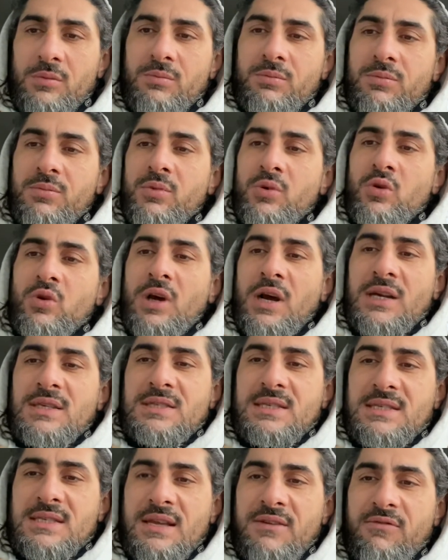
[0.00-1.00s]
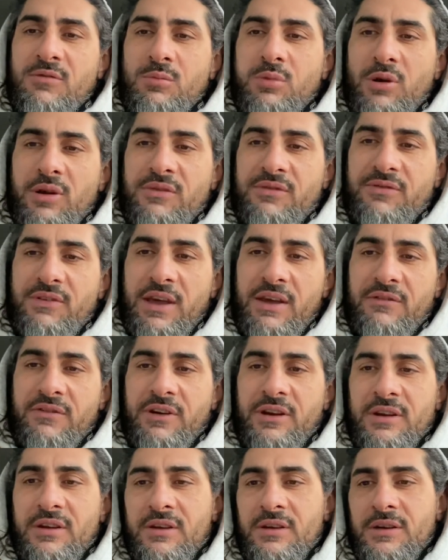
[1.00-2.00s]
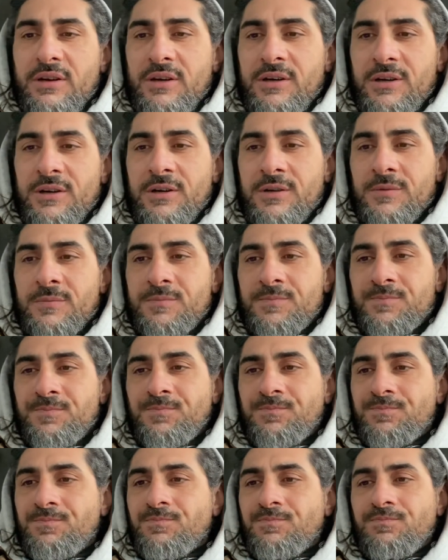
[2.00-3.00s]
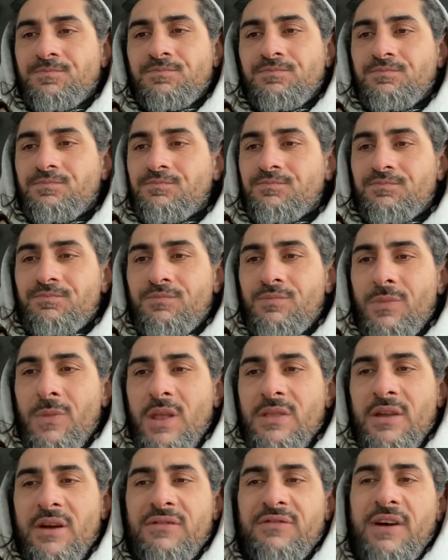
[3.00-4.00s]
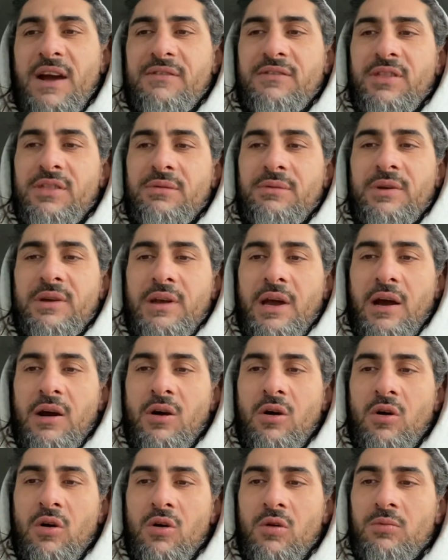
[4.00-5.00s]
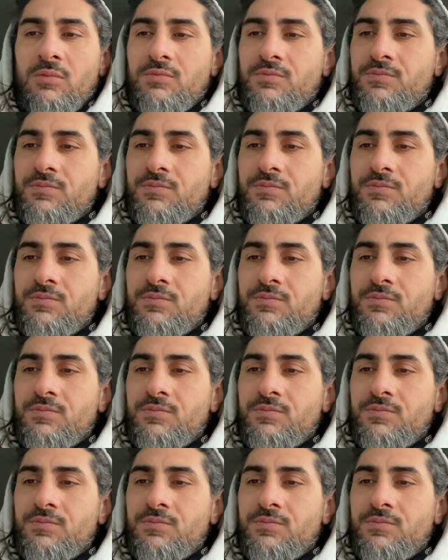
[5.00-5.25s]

UConn's a seven-point favorite. Um, they're five and three at home.